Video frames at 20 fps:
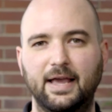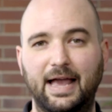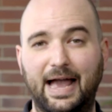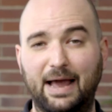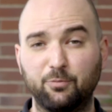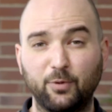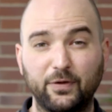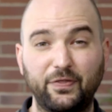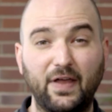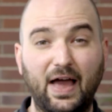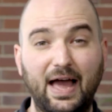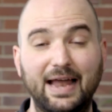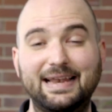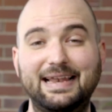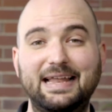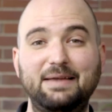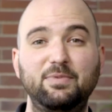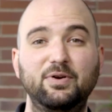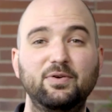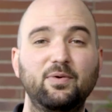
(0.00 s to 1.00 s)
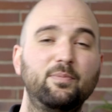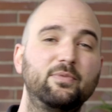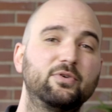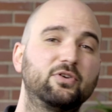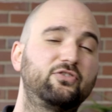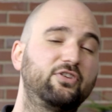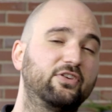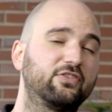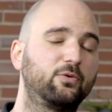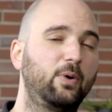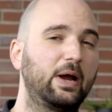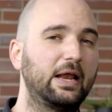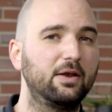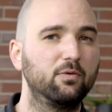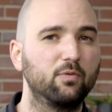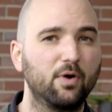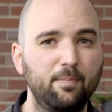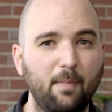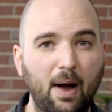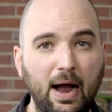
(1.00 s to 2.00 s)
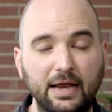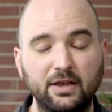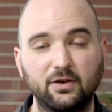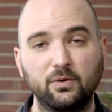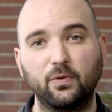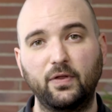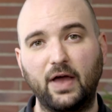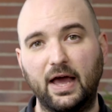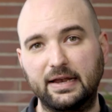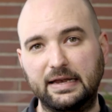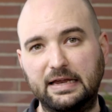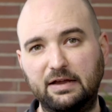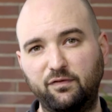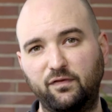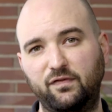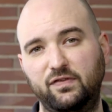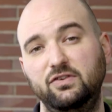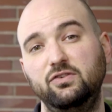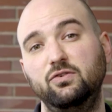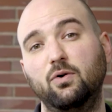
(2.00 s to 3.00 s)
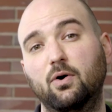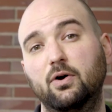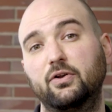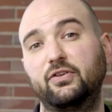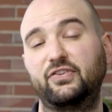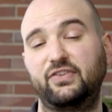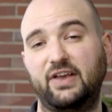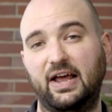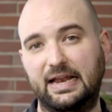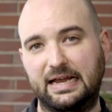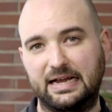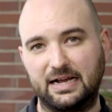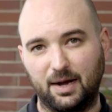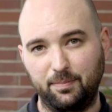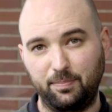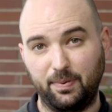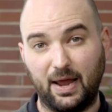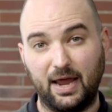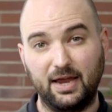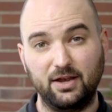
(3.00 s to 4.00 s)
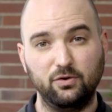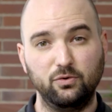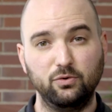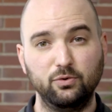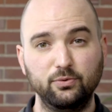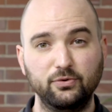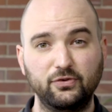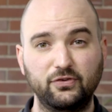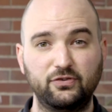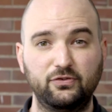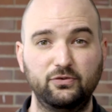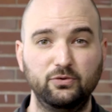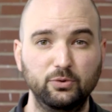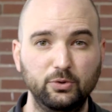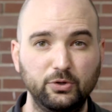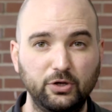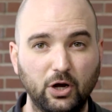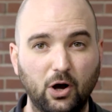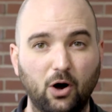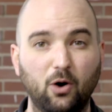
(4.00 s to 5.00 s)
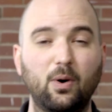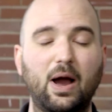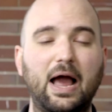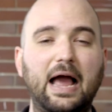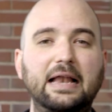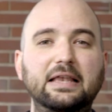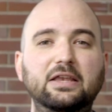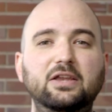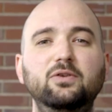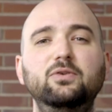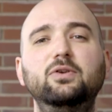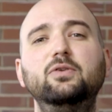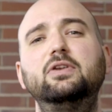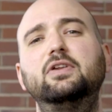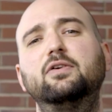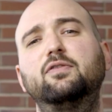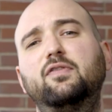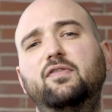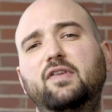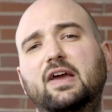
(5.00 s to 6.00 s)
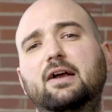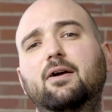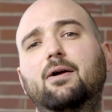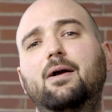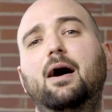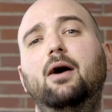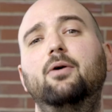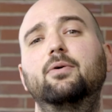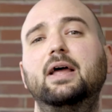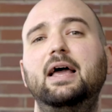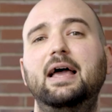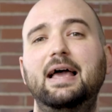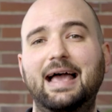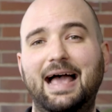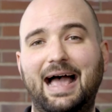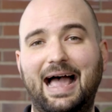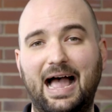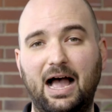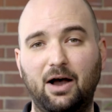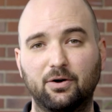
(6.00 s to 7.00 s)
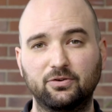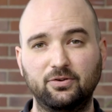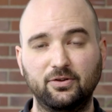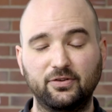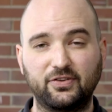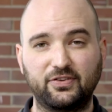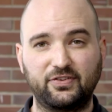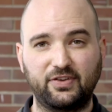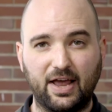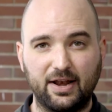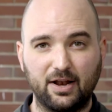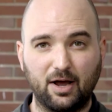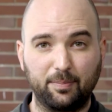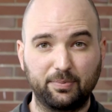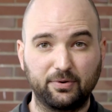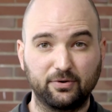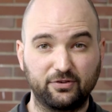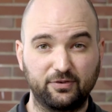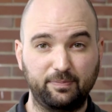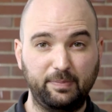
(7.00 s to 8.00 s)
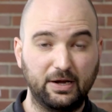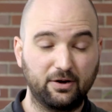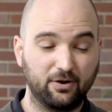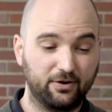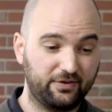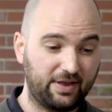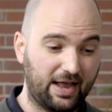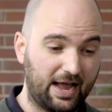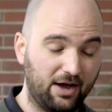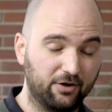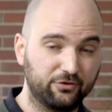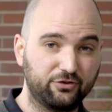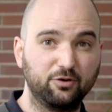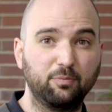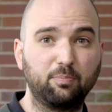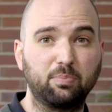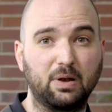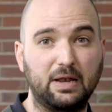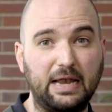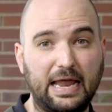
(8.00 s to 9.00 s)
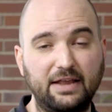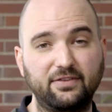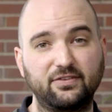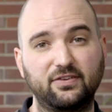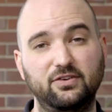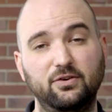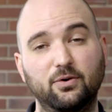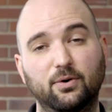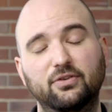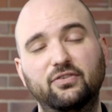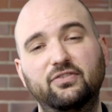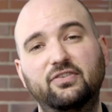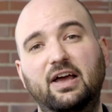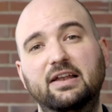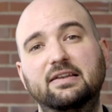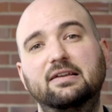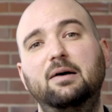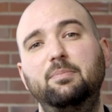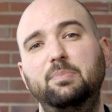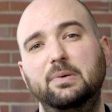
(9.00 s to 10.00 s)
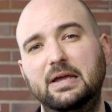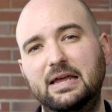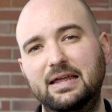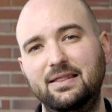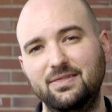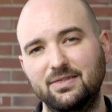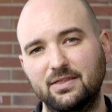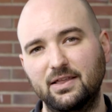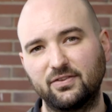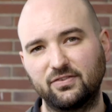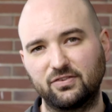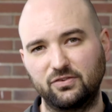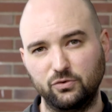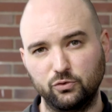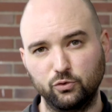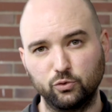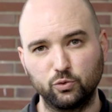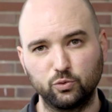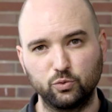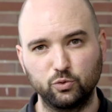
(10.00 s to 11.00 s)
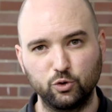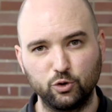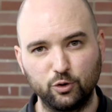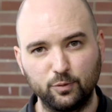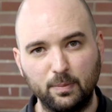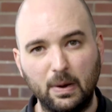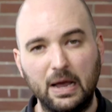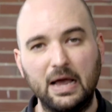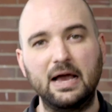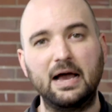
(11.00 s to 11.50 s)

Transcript: And with that, let me just quickly remind you that if you're setting up a new studio and you need to figure out how to set up your speakers, how to place your setup in this new room,